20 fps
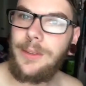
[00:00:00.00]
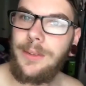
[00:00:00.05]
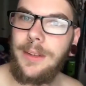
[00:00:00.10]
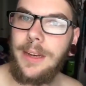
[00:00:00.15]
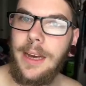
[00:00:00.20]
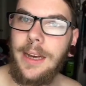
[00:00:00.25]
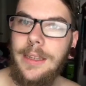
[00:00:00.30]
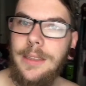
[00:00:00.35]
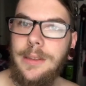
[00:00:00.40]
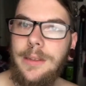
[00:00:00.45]
you
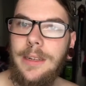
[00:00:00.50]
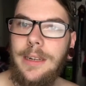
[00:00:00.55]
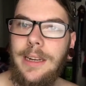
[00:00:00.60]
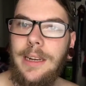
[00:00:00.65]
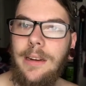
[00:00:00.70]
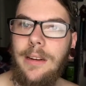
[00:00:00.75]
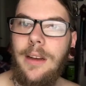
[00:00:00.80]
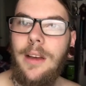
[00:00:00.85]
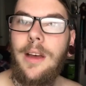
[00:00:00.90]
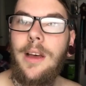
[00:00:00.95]
guys right
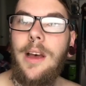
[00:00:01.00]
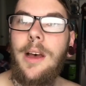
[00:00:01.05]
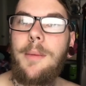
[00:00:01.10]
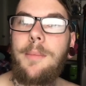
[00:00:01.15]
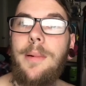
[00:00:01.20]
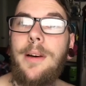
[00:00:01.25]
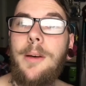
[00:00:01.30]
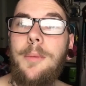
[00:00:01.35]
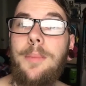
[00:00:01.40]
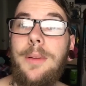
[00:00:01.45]
now.
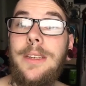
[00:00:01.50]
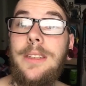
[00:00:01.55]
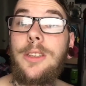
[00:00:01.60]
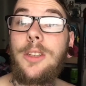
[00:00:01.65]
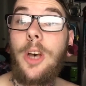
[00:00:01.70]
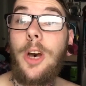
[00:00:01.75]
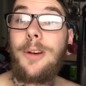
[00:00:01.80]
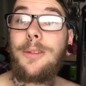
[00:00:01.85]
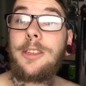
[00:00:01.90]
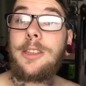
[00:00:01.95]
But please
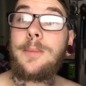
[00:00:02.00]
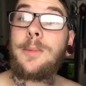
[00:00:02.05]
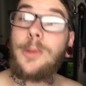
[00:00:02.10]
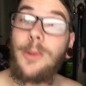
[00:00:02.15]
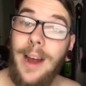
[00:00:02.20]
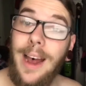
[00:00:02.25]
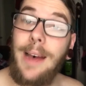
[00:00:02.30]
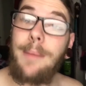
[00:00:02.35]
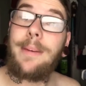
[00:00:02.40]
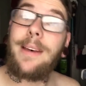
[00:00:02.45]
go
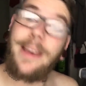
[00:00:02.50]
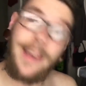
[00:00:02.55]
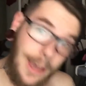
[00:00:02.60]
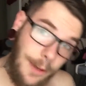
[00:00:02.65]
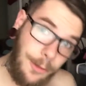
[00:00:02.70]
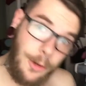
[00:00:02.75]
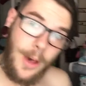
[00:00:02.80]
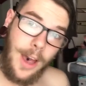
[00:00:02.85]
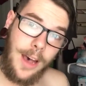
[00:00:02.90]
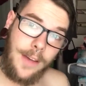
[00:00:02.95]
subscribe,
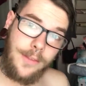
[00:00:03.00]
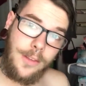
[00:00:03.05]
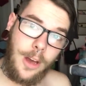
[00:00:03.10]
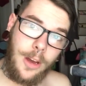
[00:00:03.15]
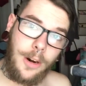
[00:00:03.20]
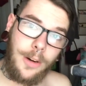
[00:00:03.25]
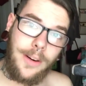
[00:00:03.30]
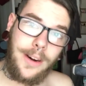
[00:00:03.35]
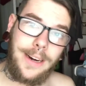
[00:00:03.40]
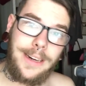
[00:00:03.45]
if you have
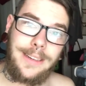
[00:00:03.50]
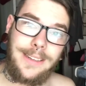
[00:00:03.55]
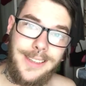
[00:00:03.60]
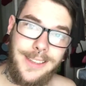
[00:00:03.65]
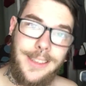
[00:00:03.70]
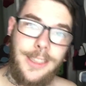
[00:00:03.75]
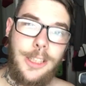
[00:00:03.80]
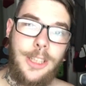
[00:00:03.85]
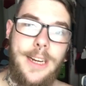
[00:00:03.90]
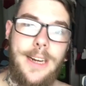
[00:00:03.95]
not already, to
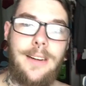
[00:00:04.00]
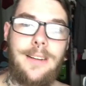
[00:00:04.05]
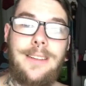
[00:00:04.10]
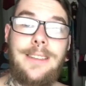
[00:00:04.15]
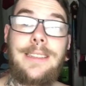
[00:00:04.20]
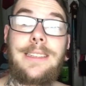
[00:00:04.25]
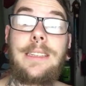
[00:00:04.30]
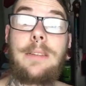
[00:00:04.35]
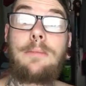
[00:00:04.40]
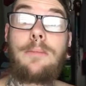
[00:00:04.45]
this channel
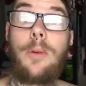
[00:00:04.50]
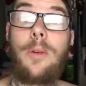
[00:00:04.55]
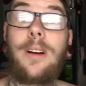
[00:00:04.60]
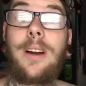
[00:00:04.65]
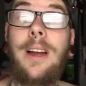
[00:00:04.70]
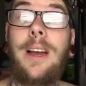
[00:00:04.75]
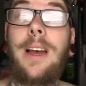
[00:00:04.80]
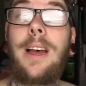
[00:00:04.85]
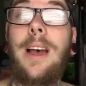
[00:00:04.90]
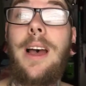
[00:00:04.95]
to see more
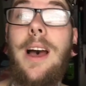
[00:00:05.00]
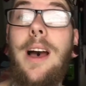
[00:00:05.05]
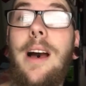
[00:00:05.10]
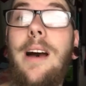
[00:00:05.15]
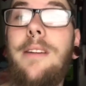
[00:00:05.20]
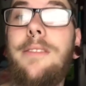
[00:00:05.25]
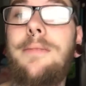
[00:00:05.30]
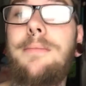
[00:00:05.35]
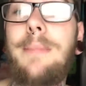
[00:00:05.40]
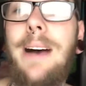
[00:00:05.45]

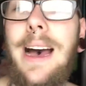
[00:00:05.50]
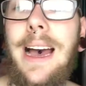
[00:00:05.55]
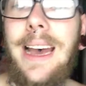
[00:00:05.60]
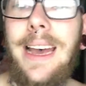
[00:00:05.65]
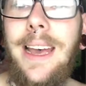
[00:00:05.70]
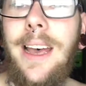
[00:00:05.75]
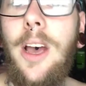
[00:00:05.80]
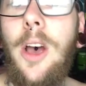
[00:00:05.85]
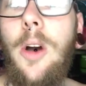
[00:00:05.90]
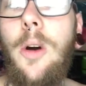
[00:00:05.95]
of
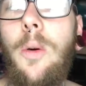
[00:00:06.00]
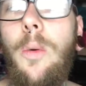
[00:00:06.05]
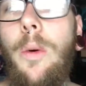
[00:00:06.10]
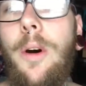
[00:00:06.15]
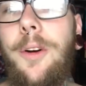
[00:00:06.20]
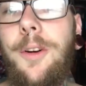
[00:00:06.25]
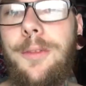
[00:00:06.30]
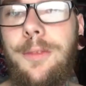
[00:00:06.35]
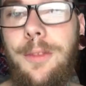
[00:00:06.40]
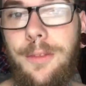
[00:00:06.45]
my
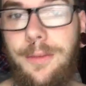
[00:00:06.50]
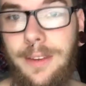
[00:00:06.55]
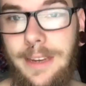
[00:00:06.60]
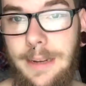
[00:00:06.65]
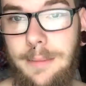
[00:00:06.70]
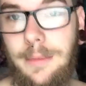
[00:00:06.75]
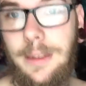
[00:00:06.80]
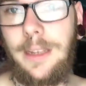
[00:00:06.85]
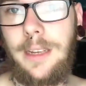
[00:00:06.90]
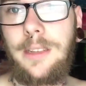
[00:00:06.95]
wonderful
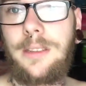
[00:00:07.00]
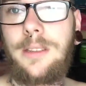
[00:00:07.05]
family.